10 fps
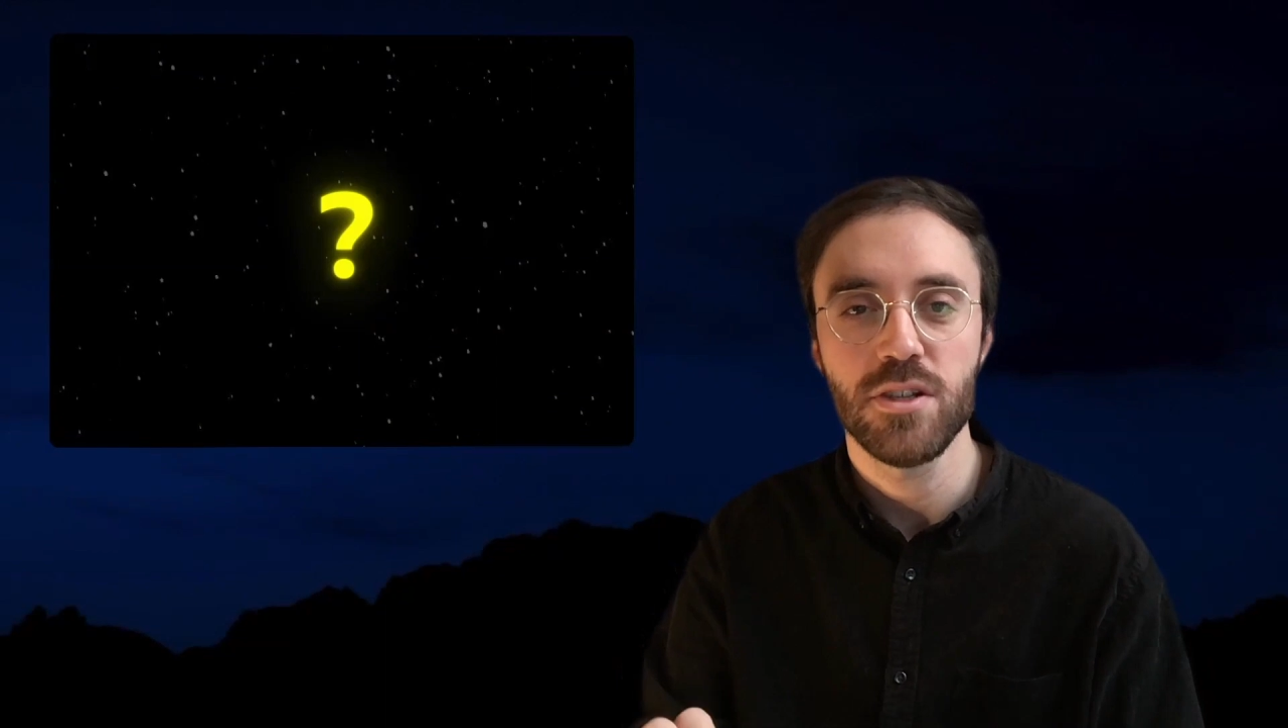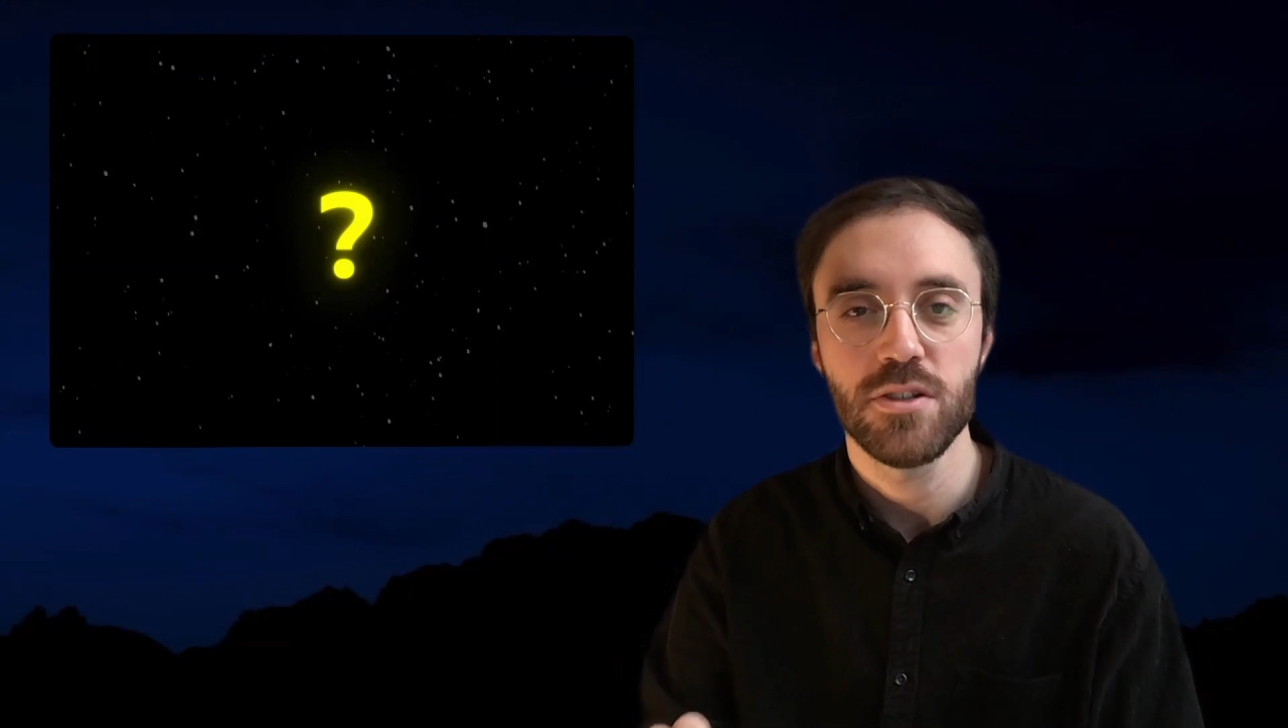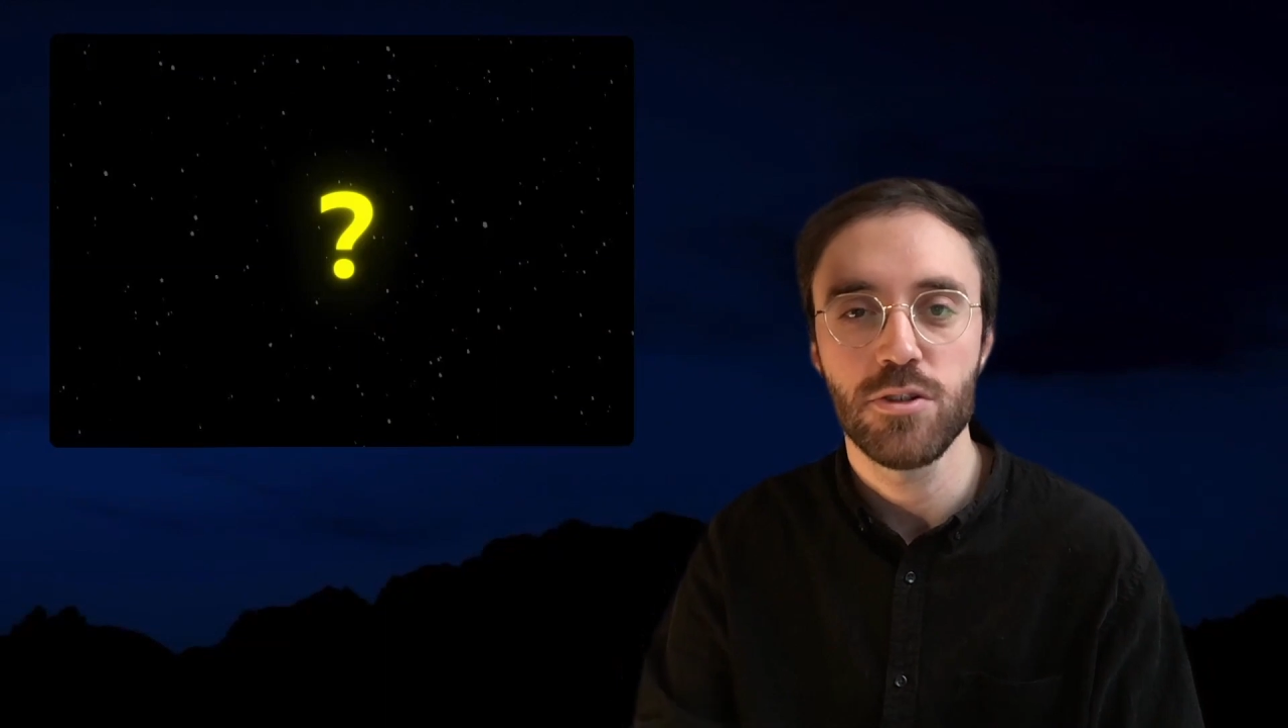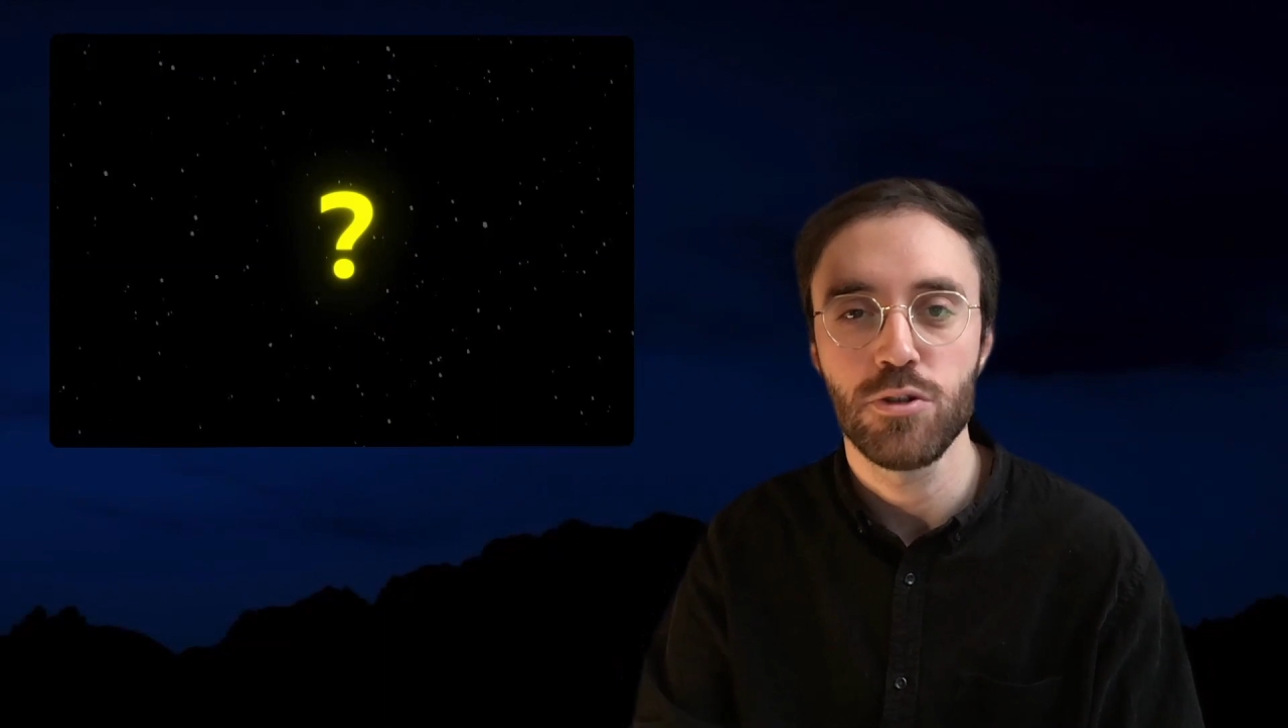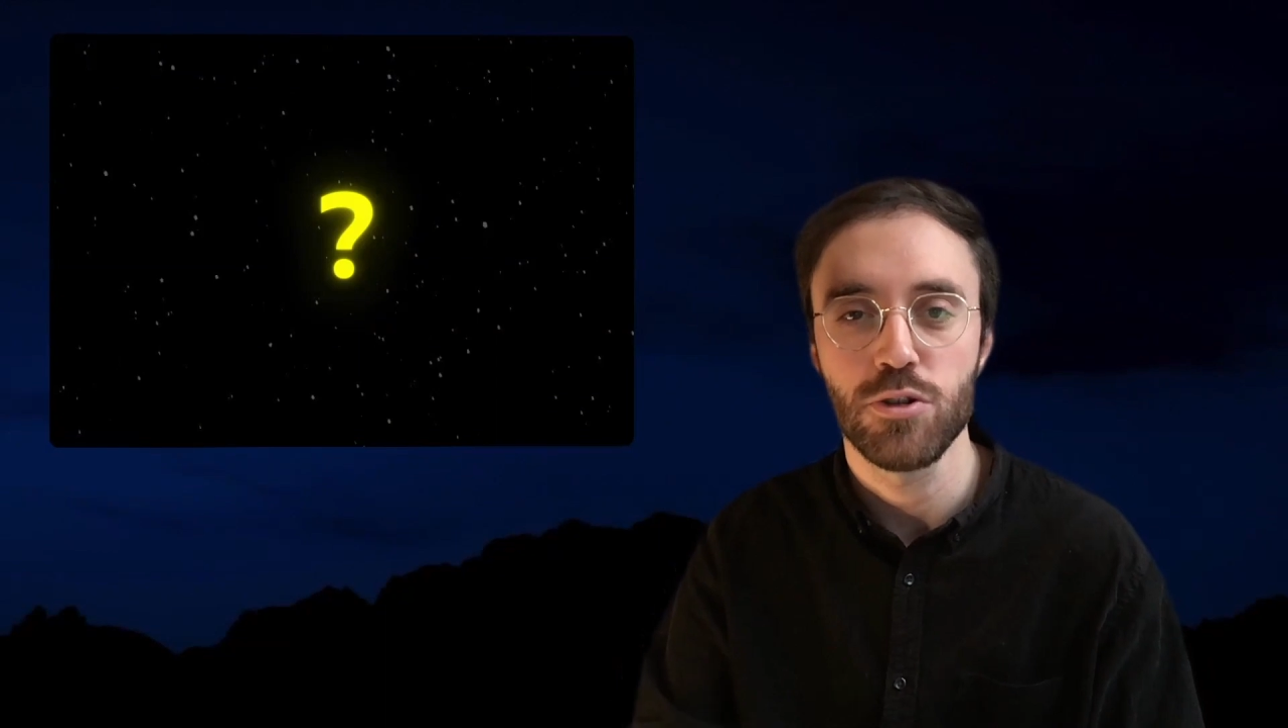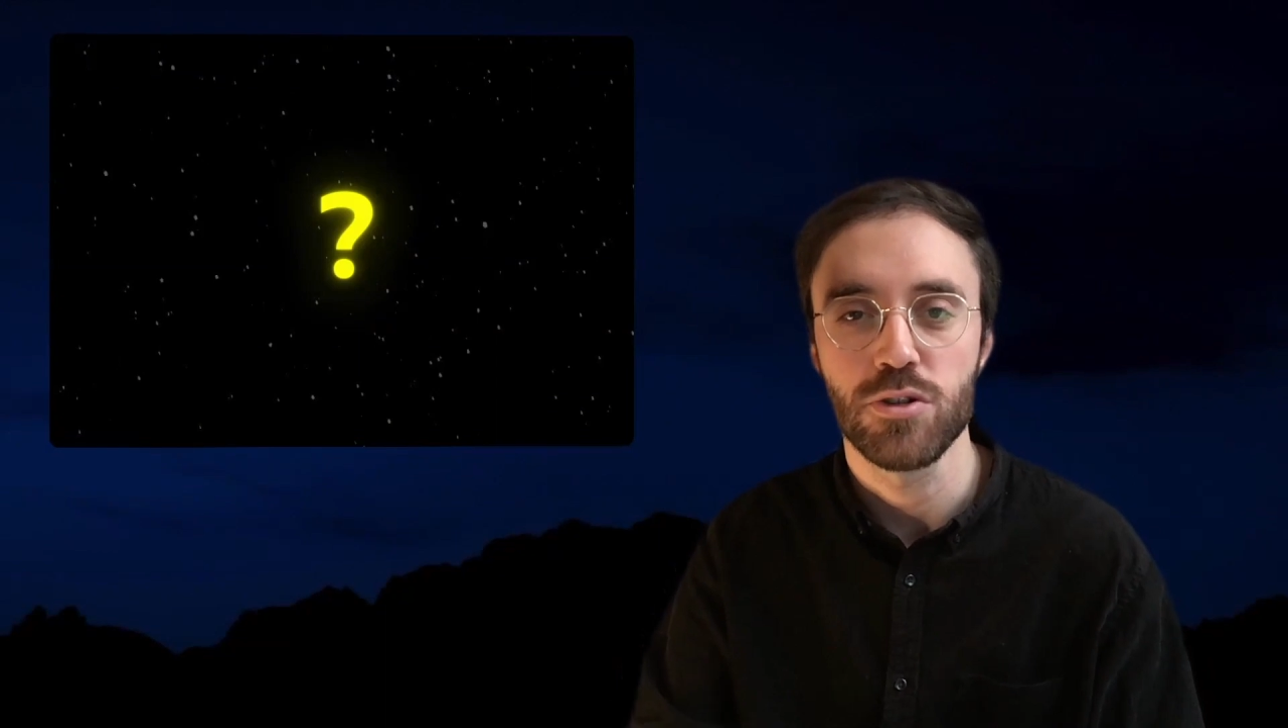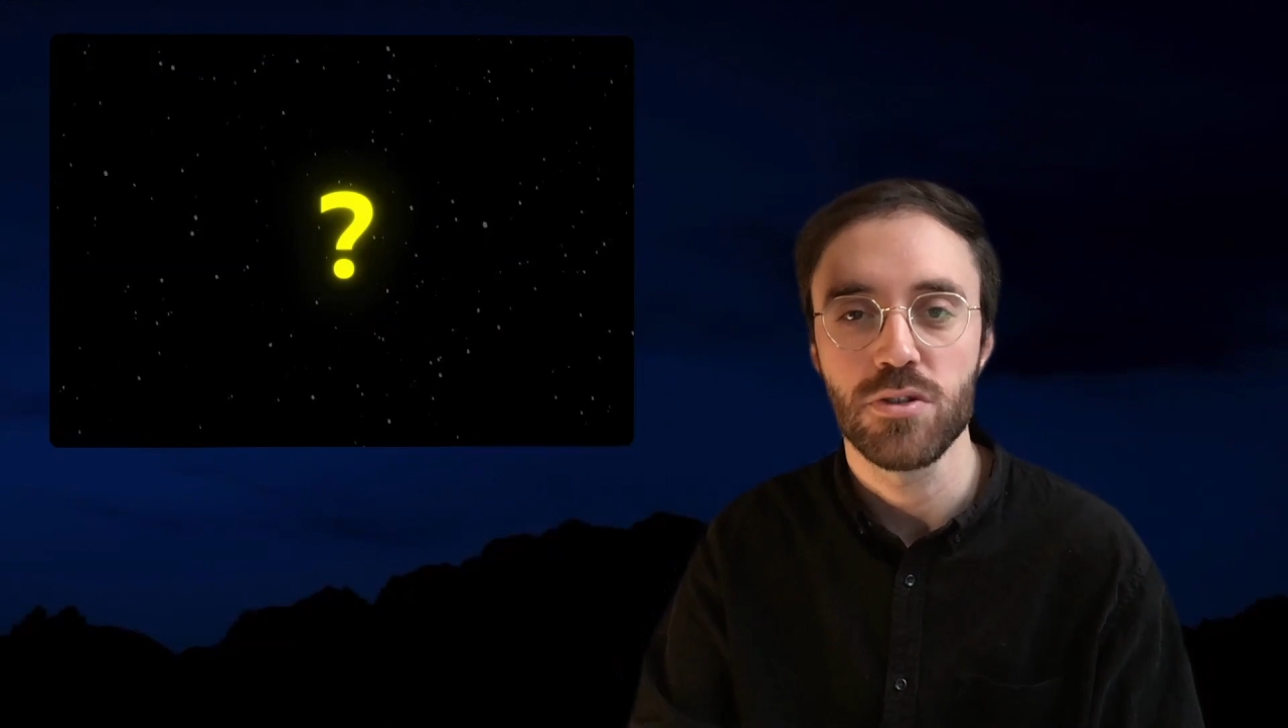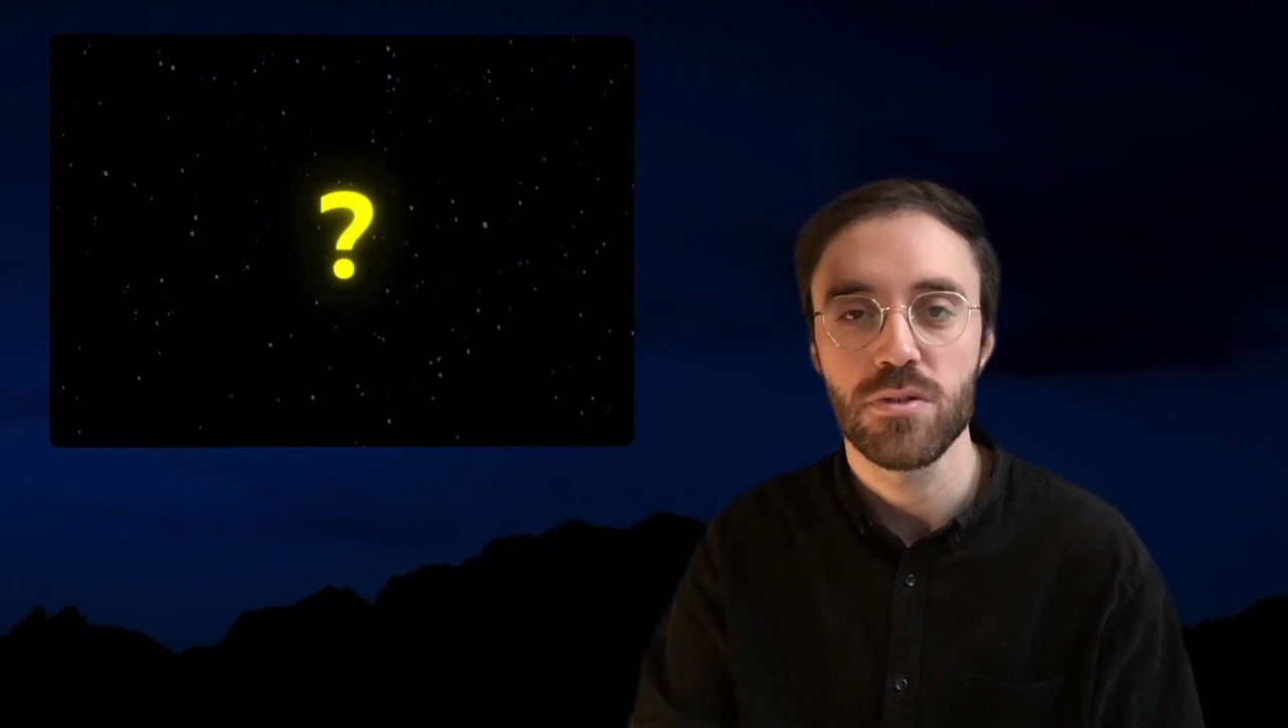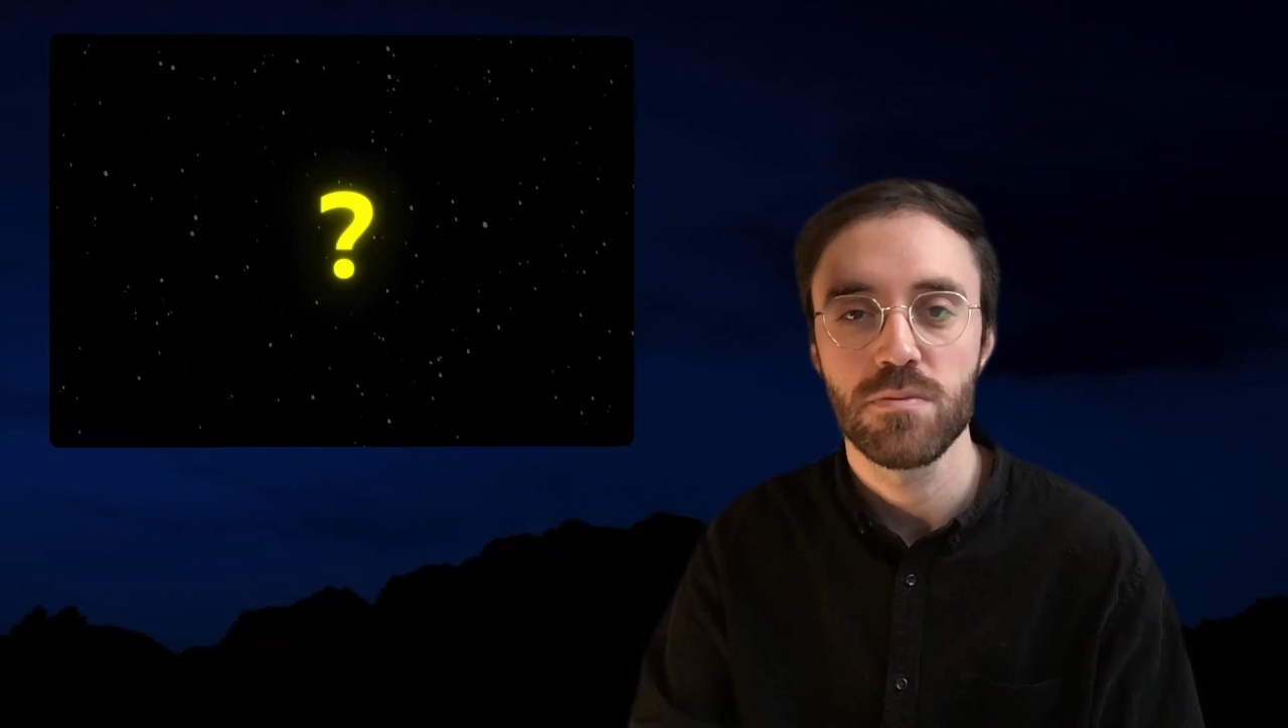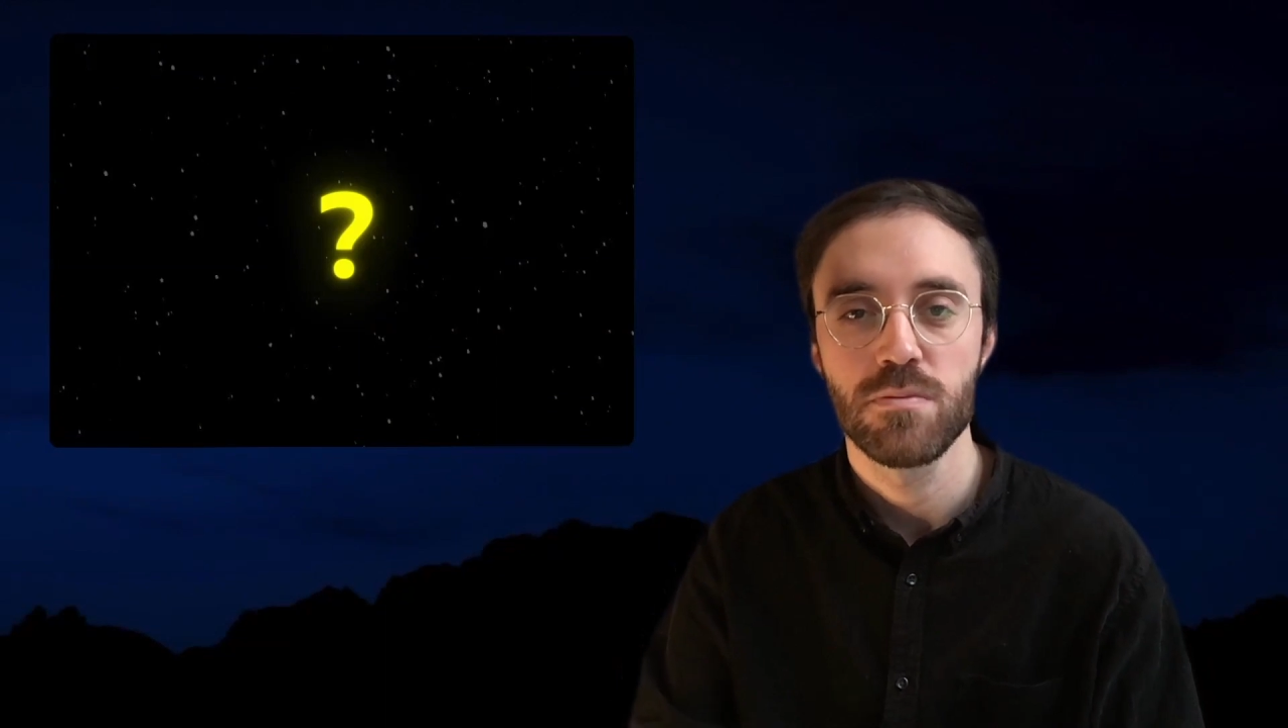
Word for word: institutions.